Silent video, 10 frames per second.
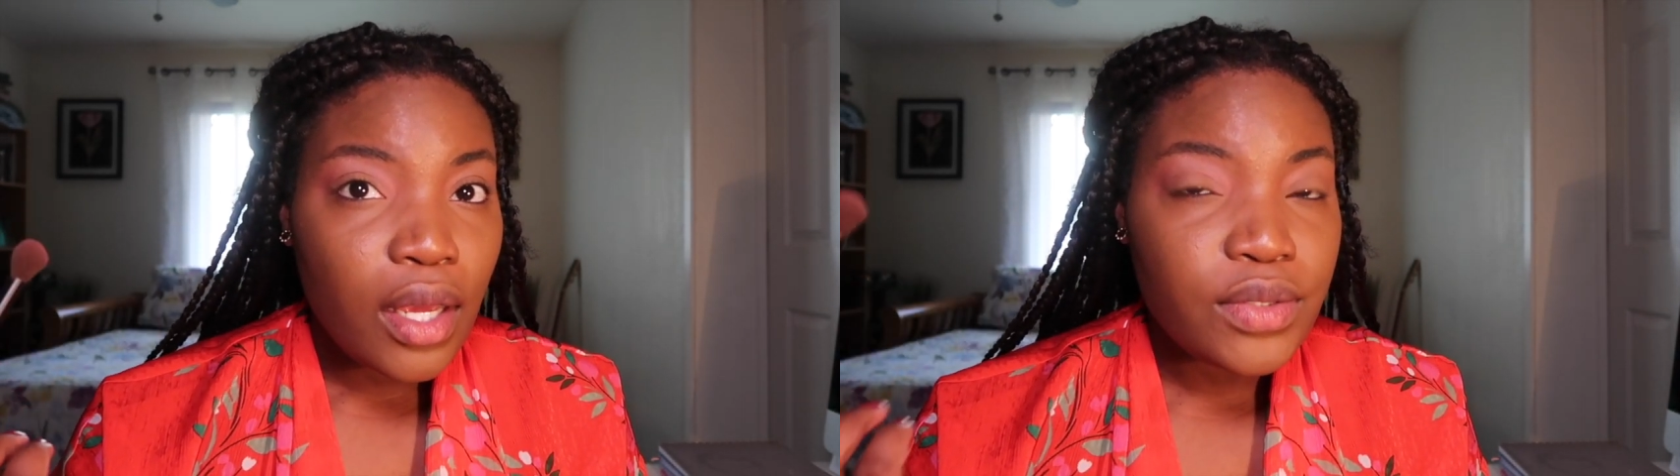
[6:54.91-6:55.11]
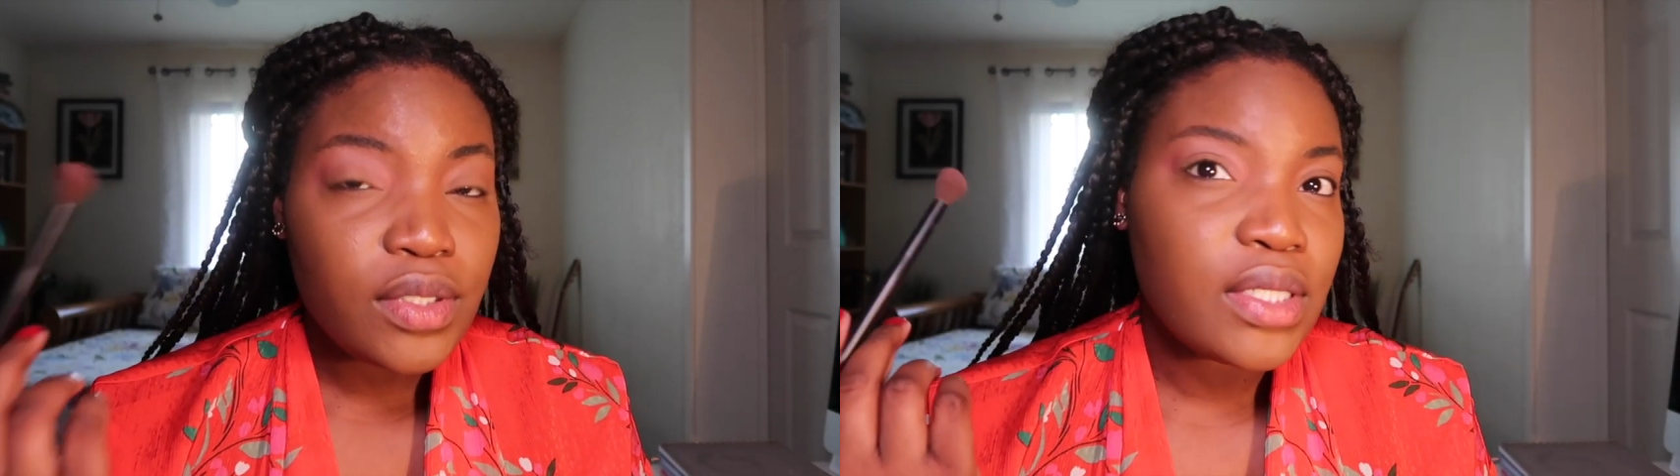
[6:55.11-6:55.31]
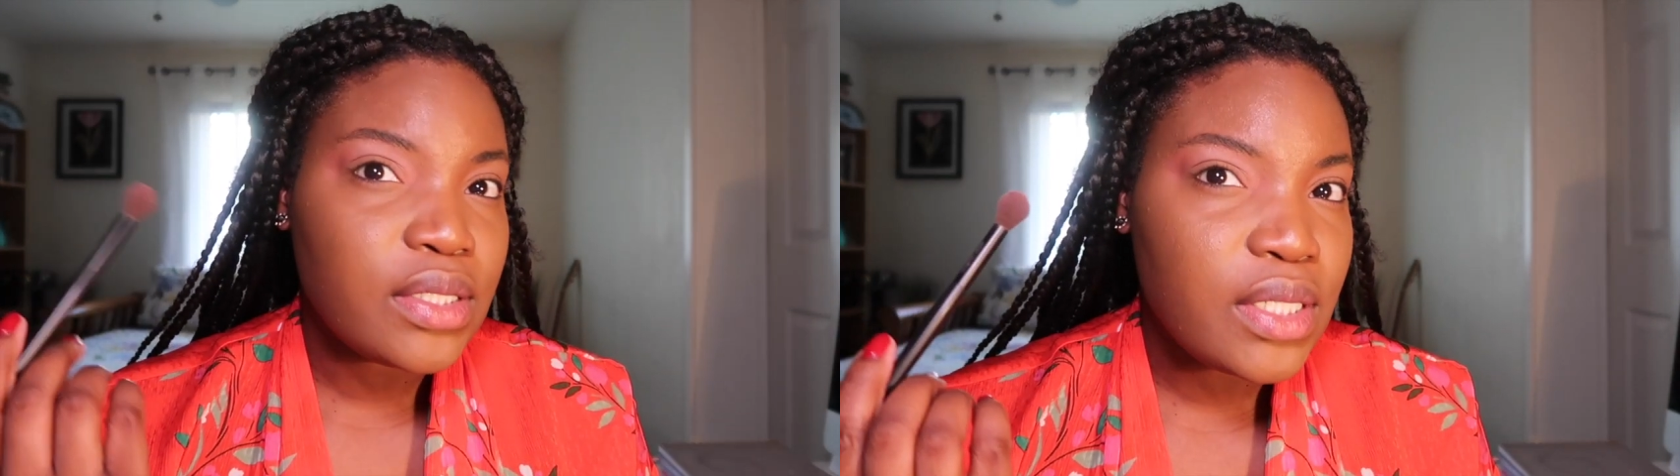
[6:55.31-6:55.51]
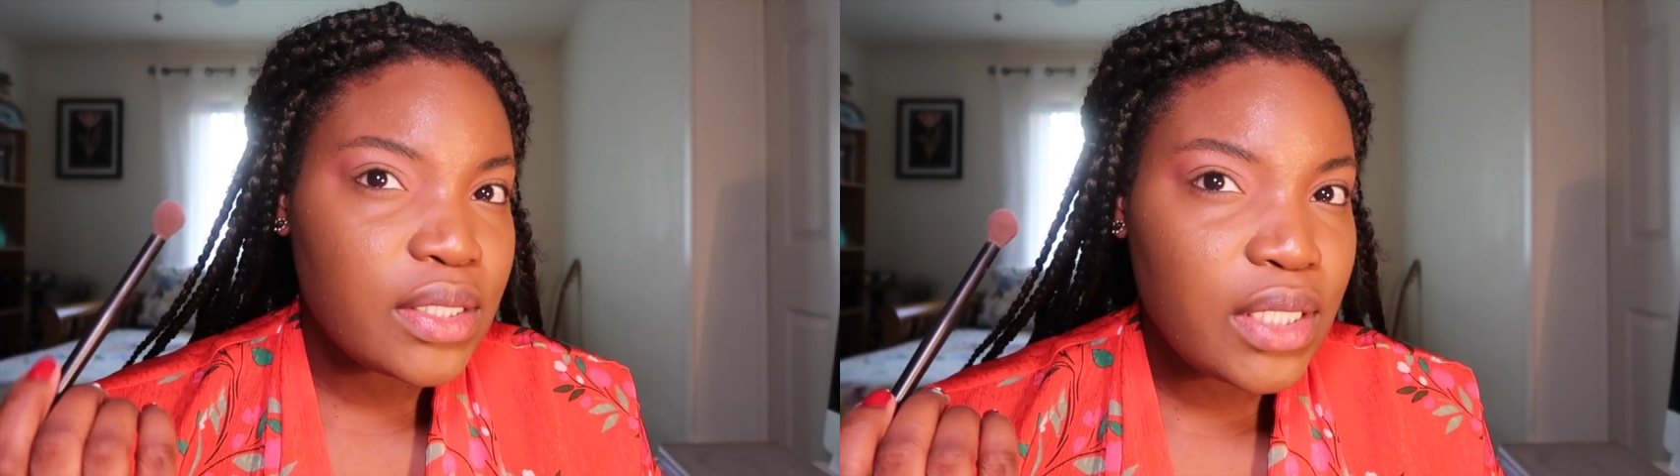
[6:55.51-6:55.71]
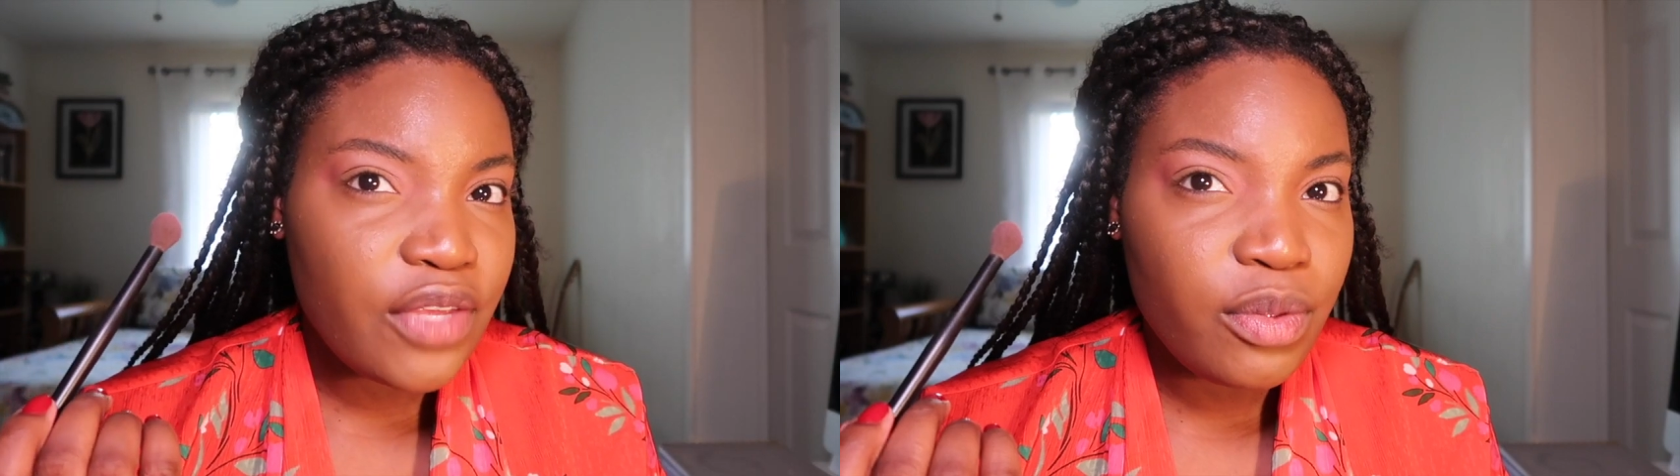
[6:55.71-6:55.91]
As you can see,
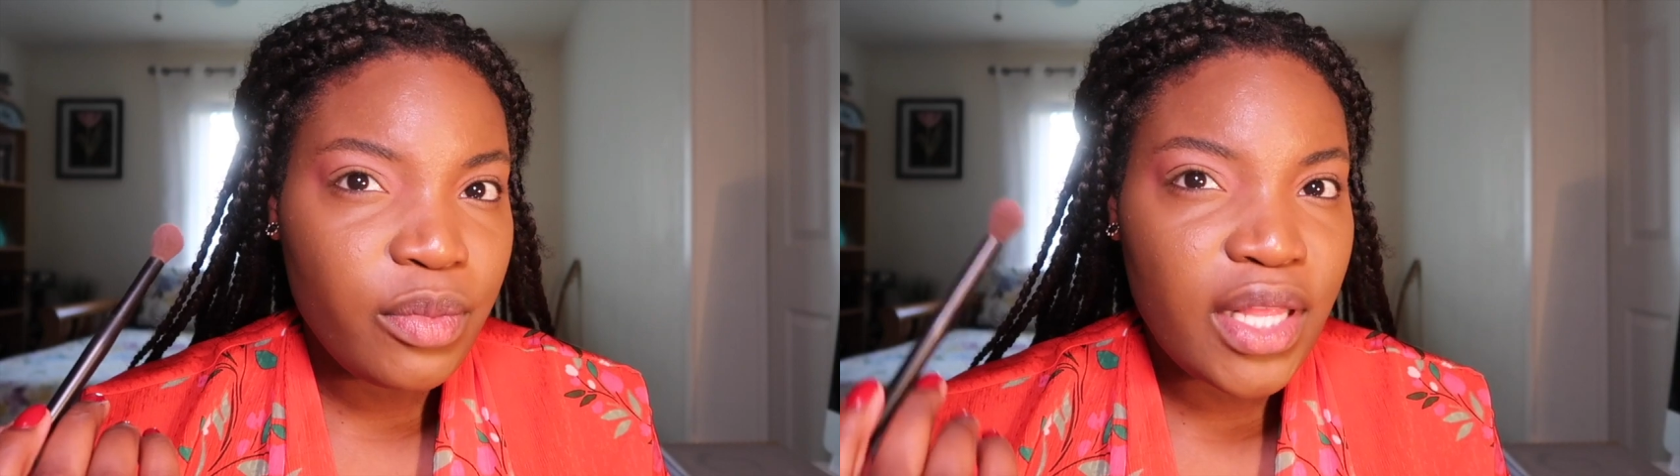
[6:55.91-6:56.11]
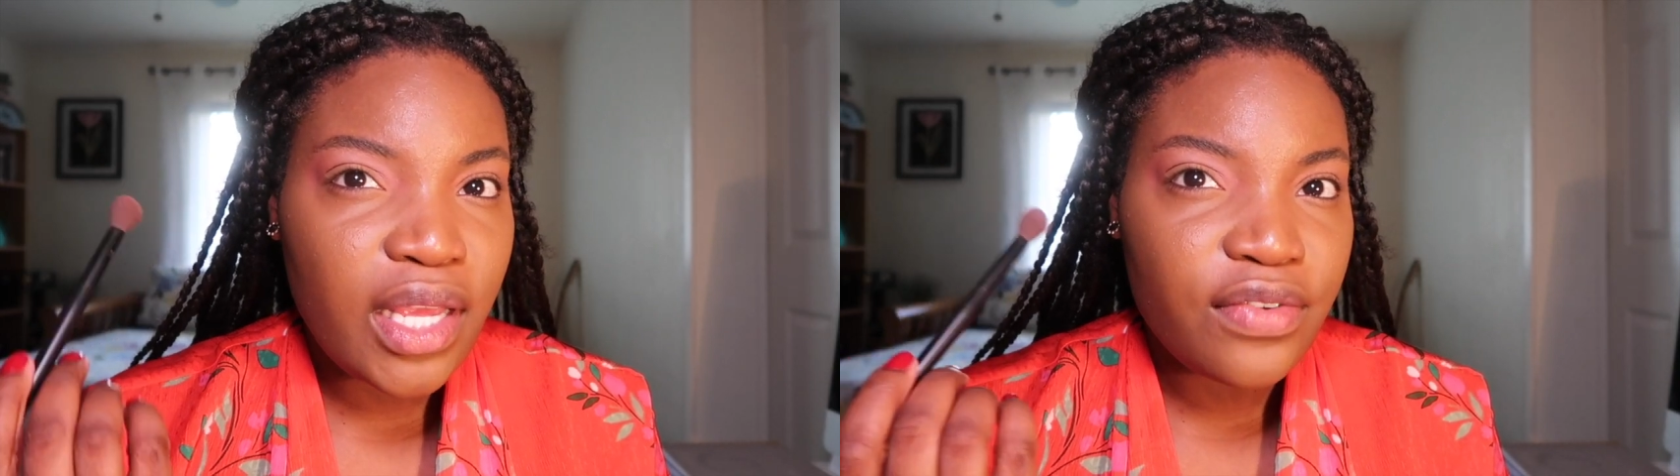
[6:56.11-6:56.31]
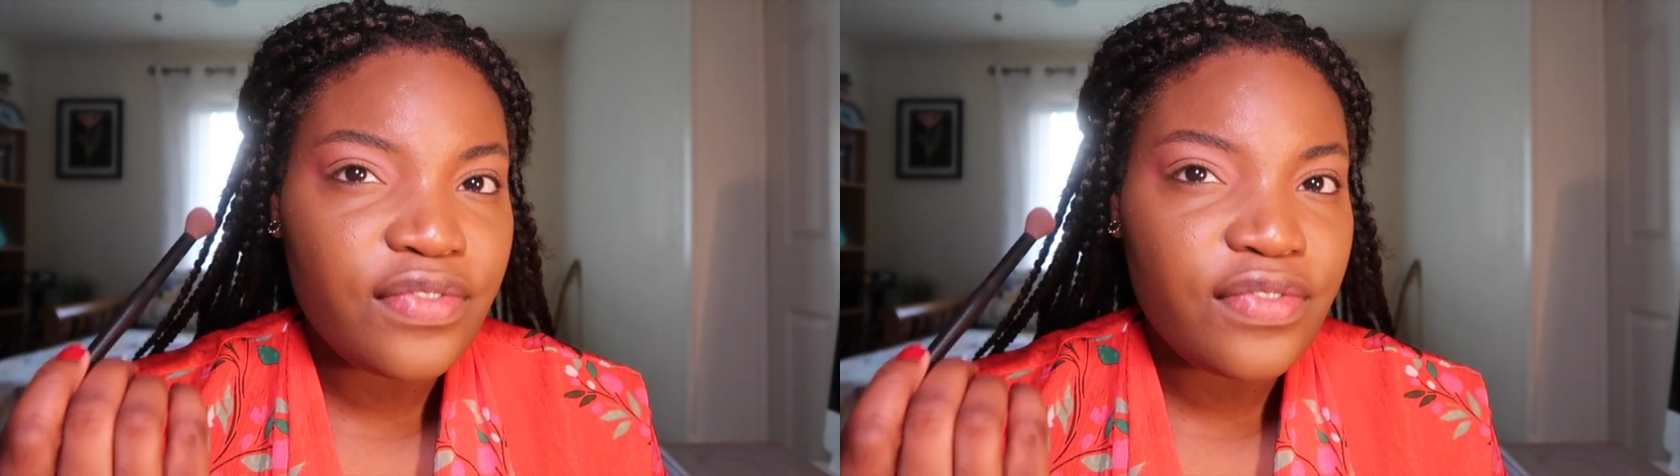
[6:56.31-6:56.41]
it's giving me like a